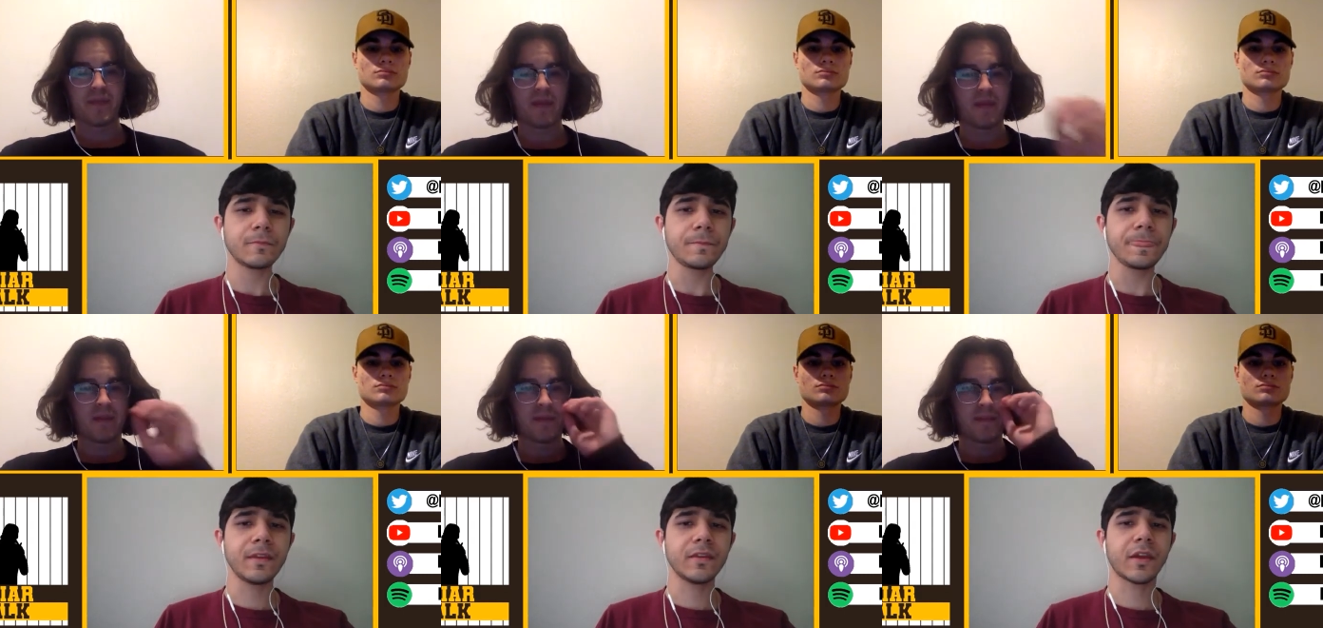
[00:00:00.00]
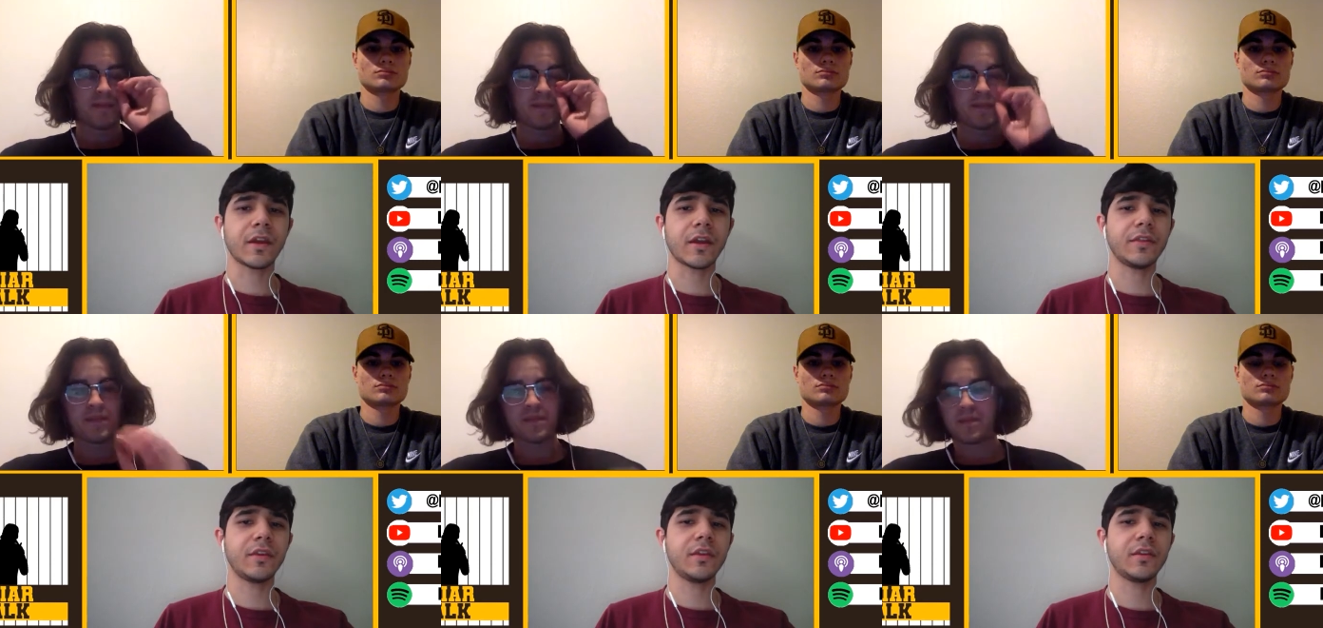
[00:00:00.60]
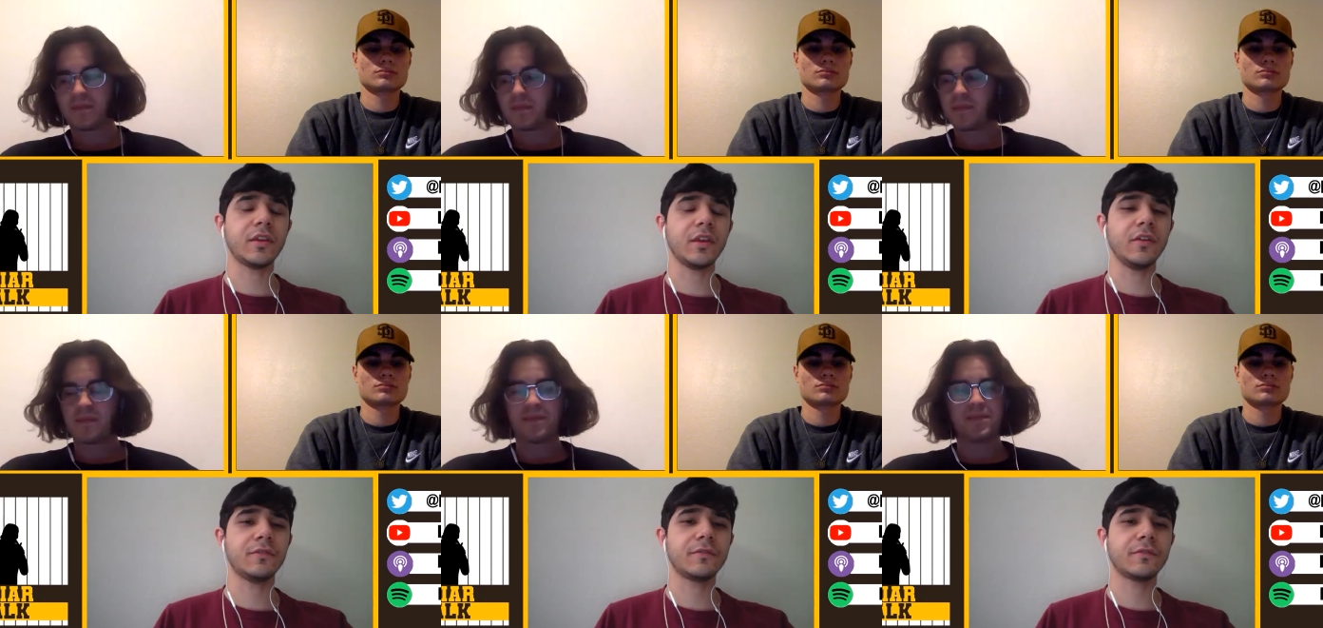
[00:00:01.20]
Speaker 1: Yeah, I think if
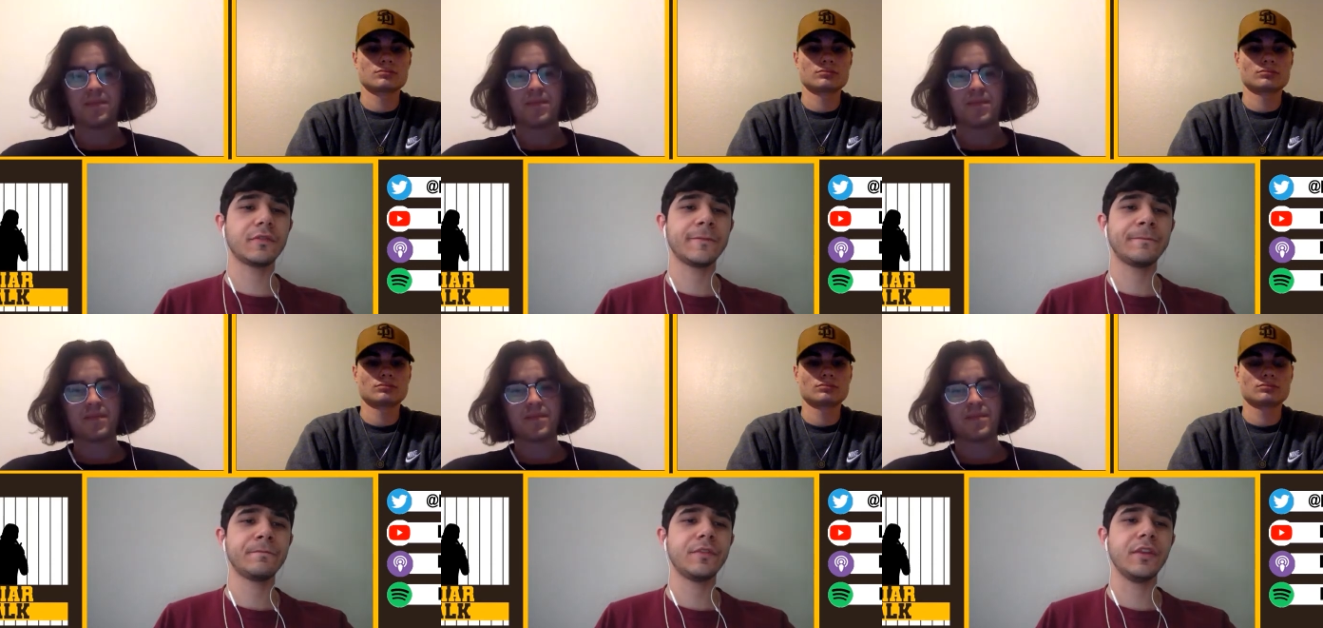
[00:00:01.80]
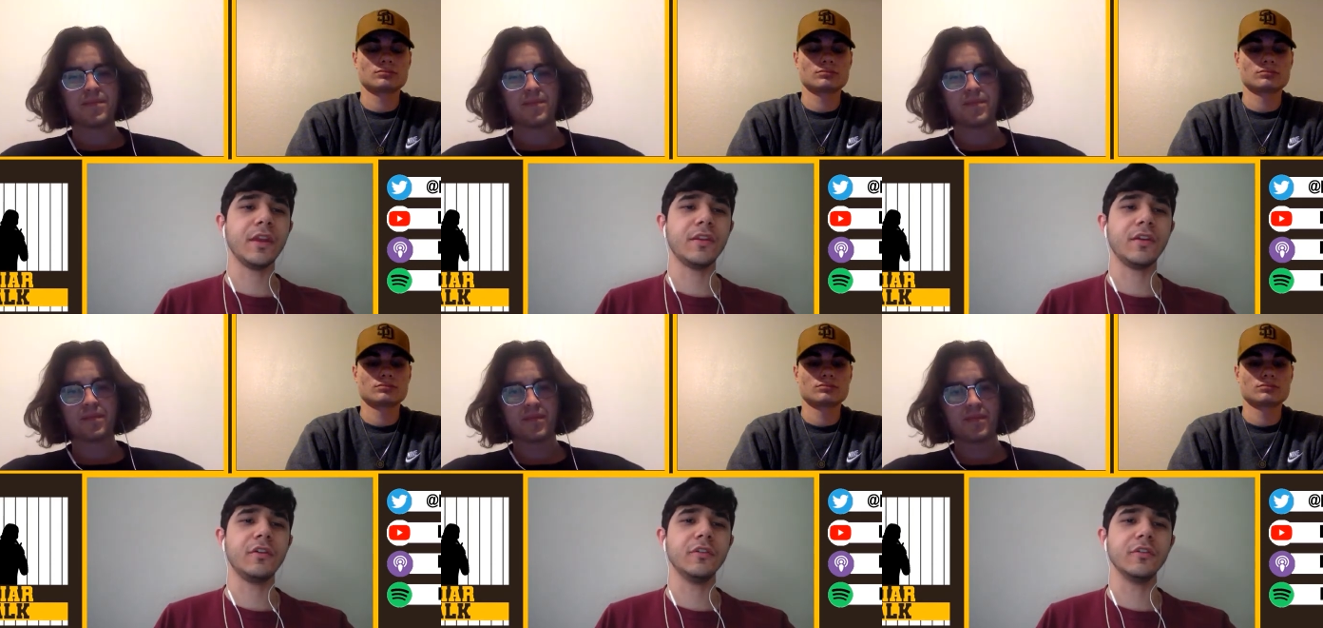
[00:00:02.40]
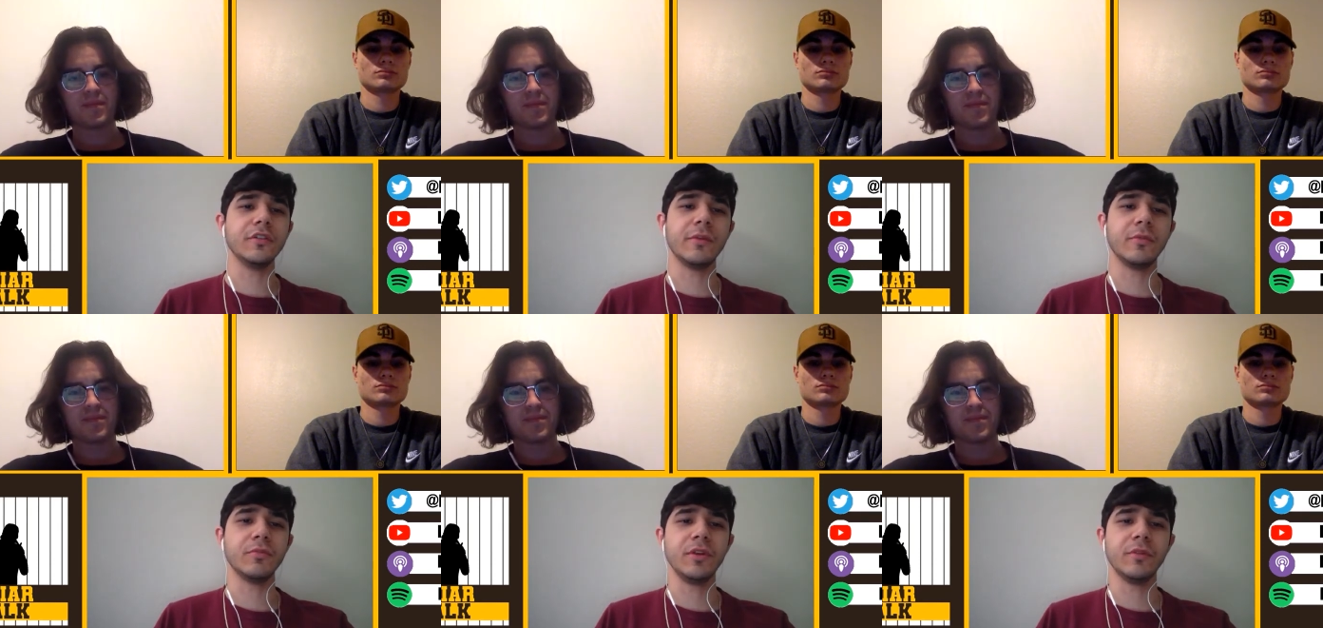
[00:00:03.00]
the N L or the M L
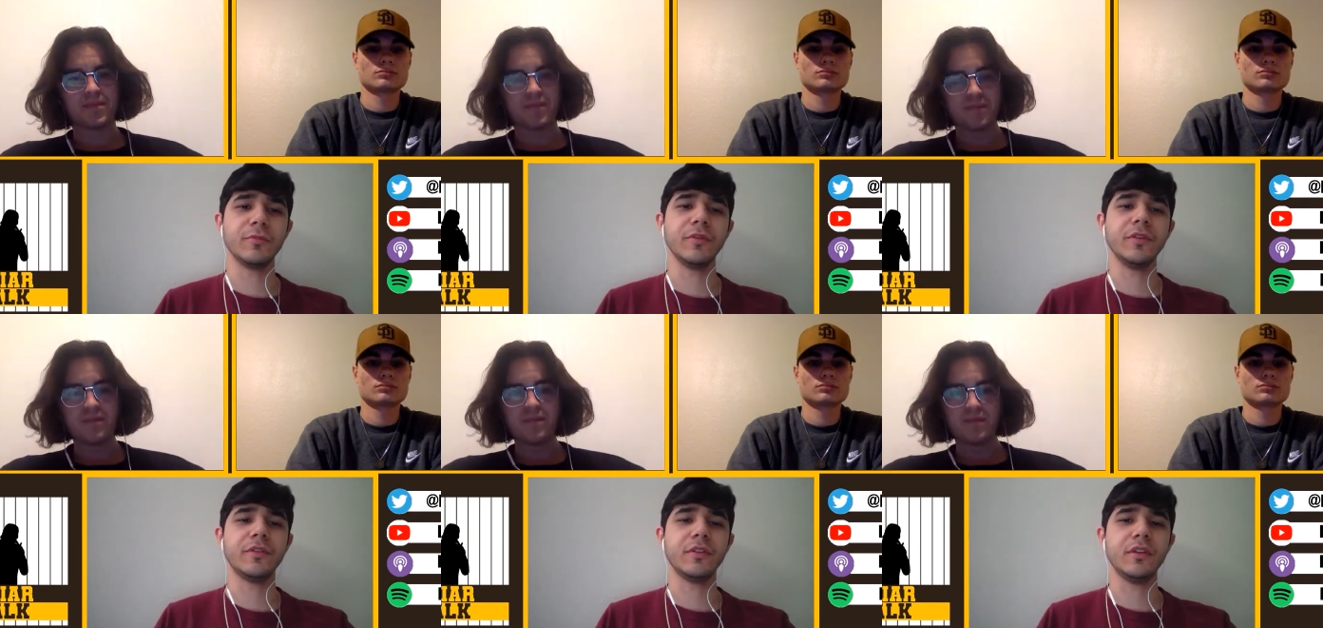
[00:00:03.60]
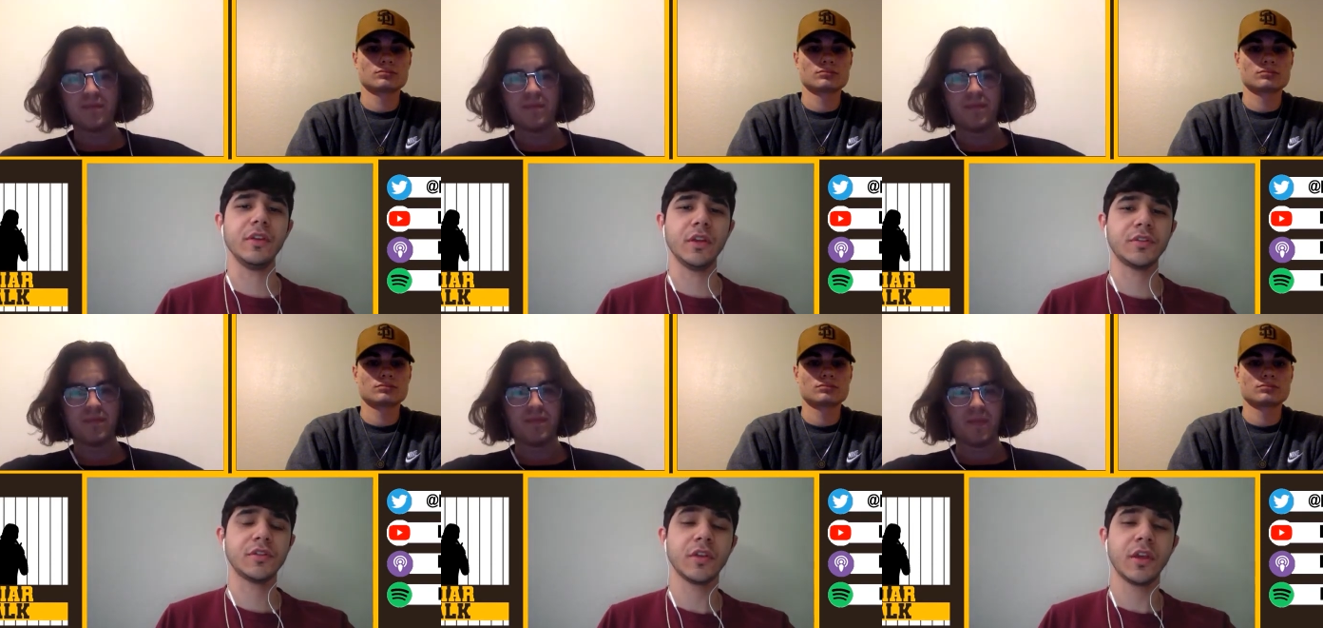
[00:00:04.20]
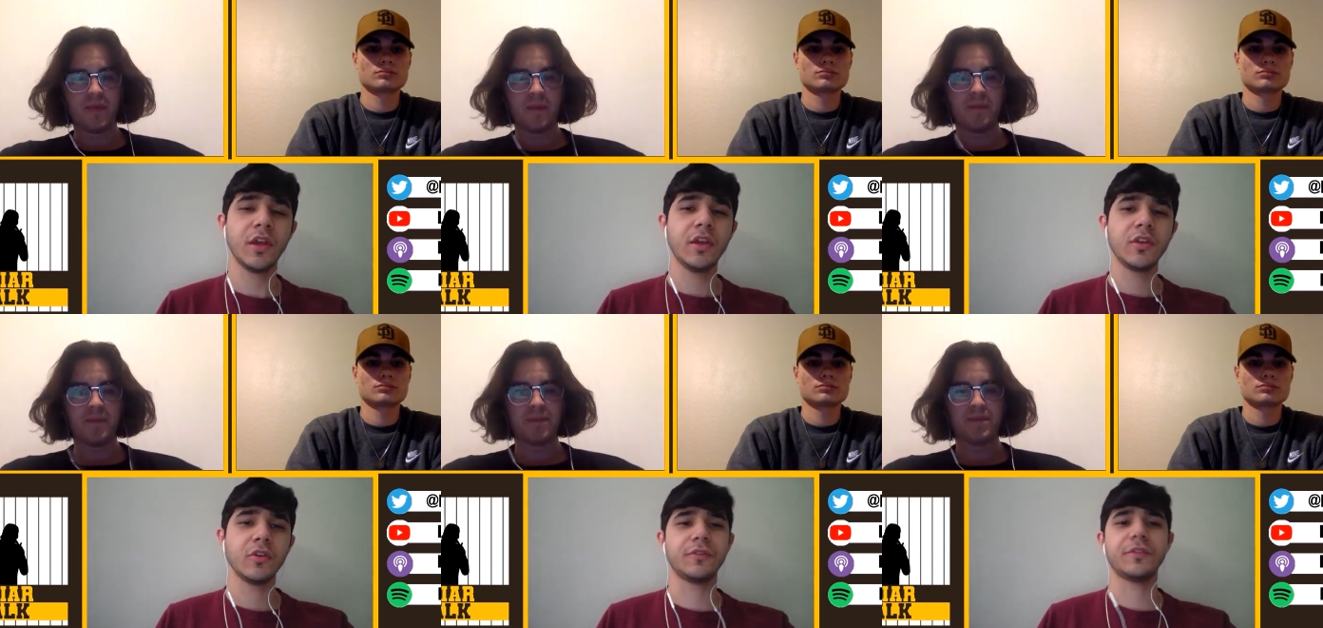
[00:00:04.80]
B implements a D H, he'll
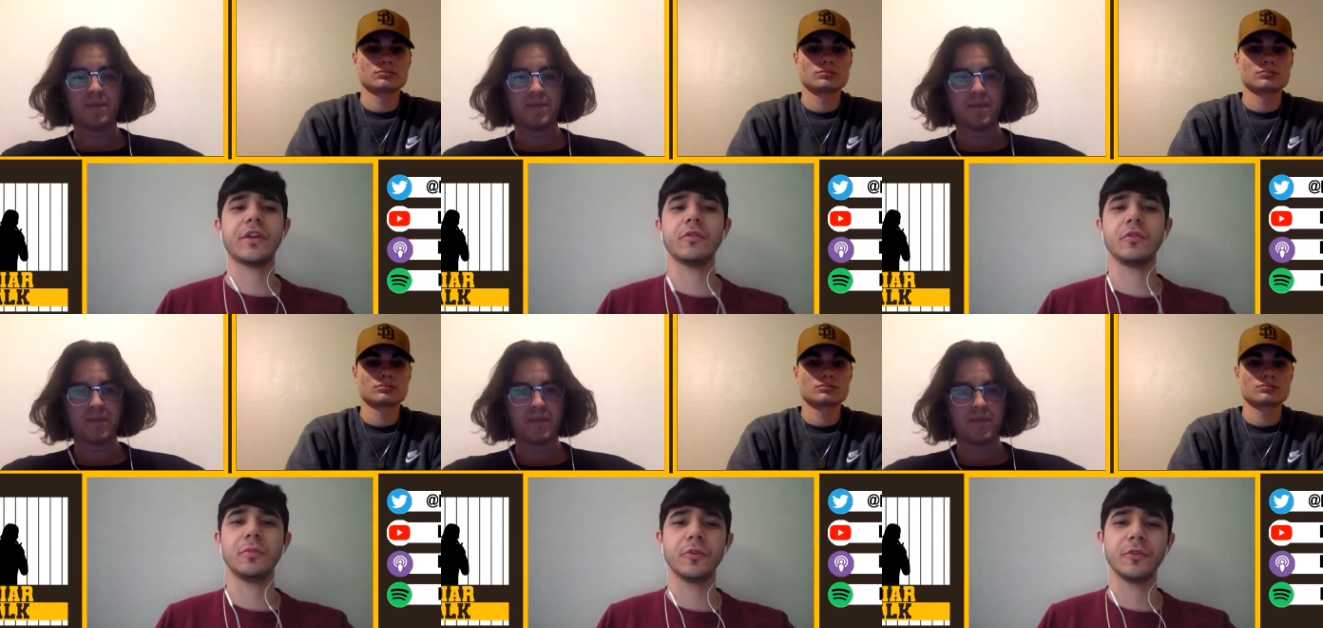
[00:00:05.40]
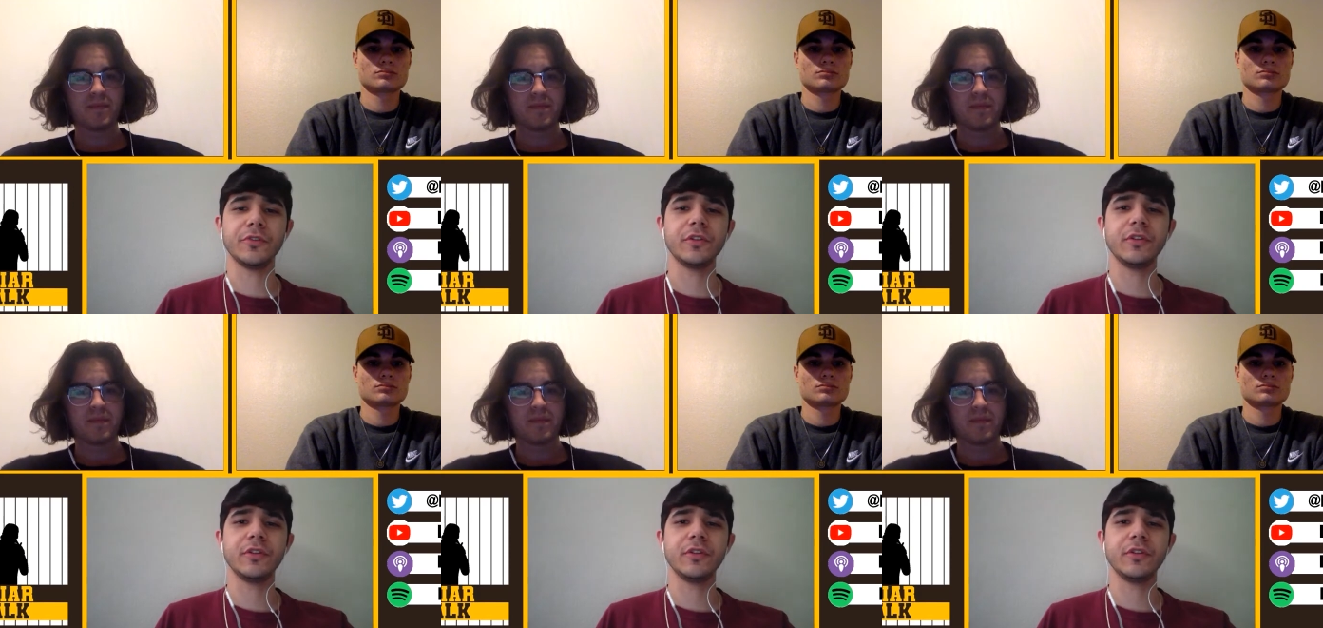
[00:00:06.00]
fit that role perfectly.